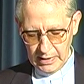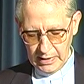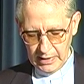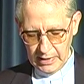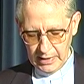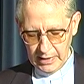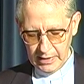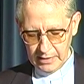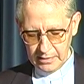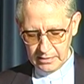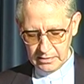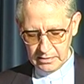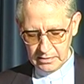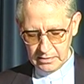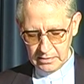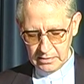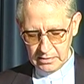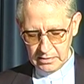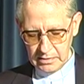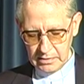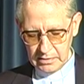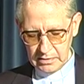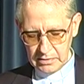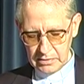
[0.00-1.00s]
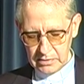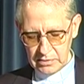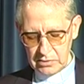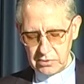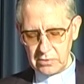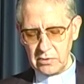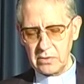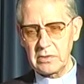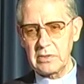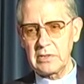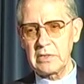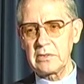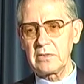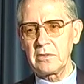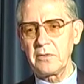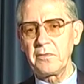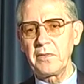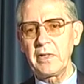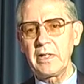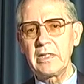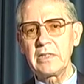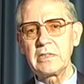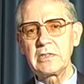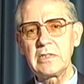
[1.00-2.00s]
And sources of
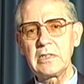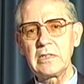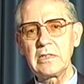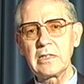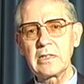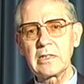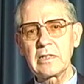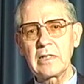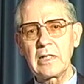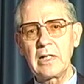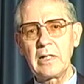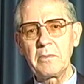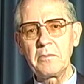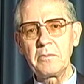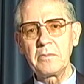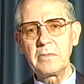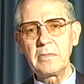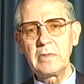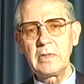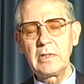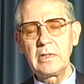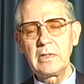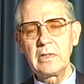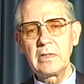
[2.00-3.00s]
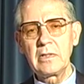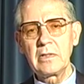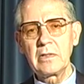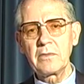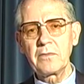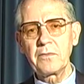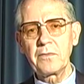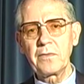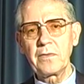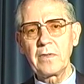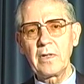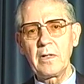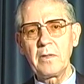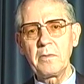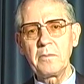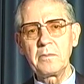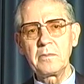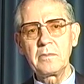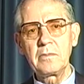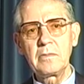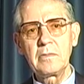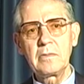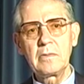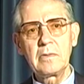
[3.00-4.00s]
energy that come
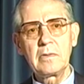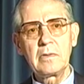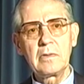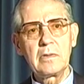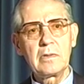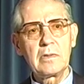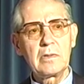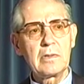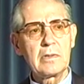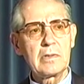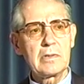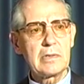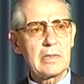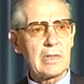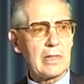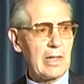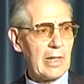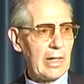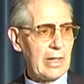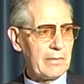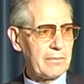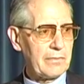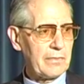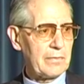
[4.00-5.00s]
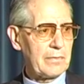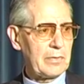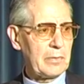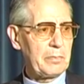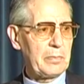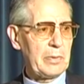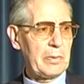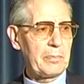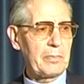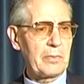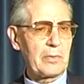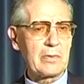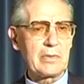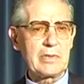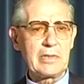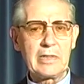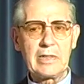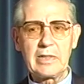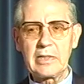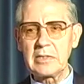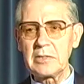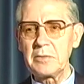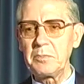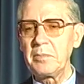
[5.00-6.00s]
from the life of the people, their
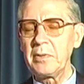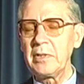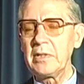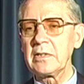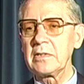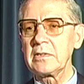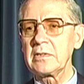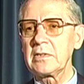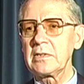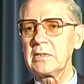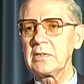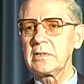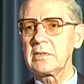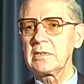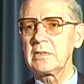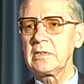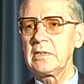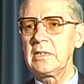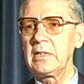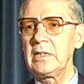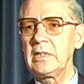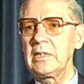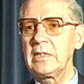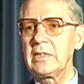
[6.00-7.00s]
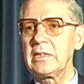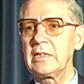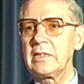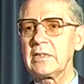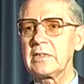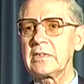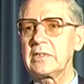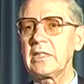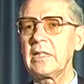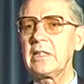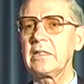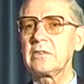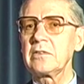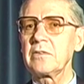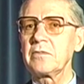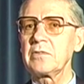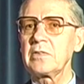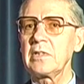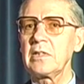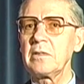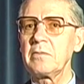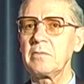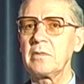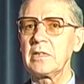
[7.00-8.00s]
experiences, their sense of
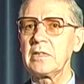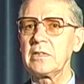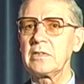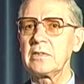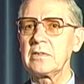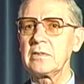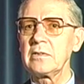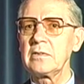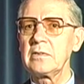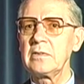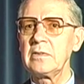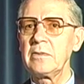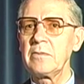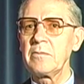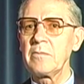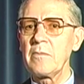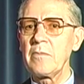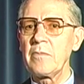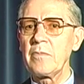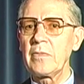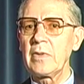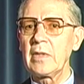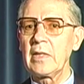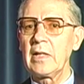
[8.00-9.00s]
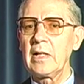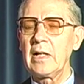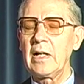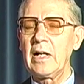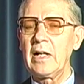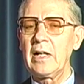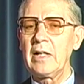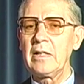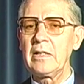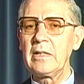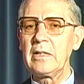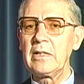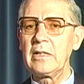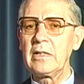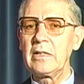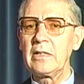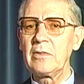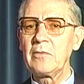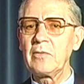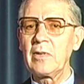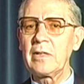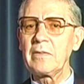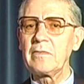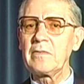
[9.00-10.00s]
celebration.
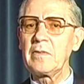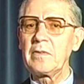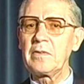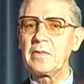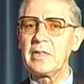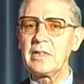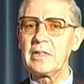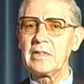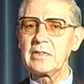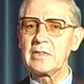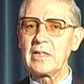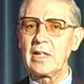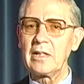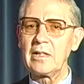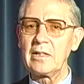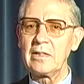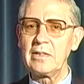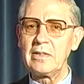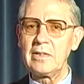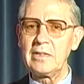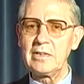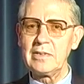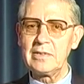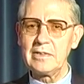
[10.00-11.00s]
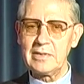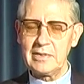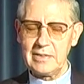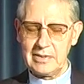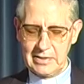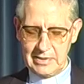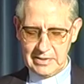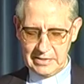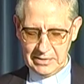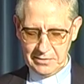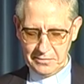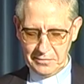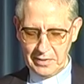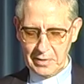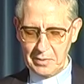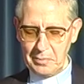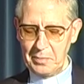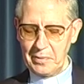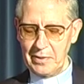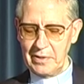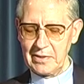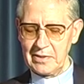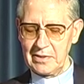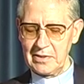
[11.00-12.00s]
One of the things I learned in the
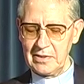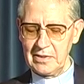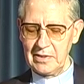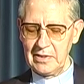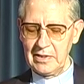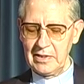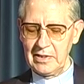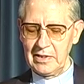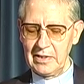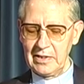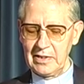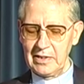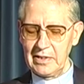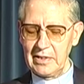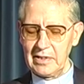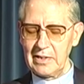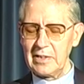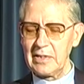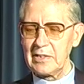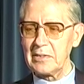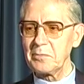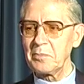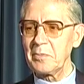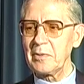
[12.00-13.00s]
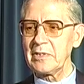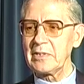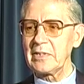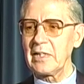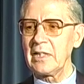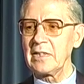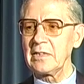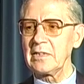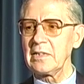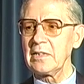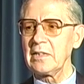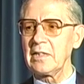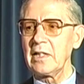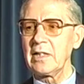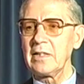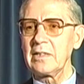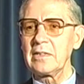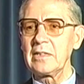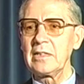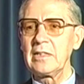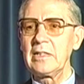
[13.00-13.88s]
Philippines is precisely that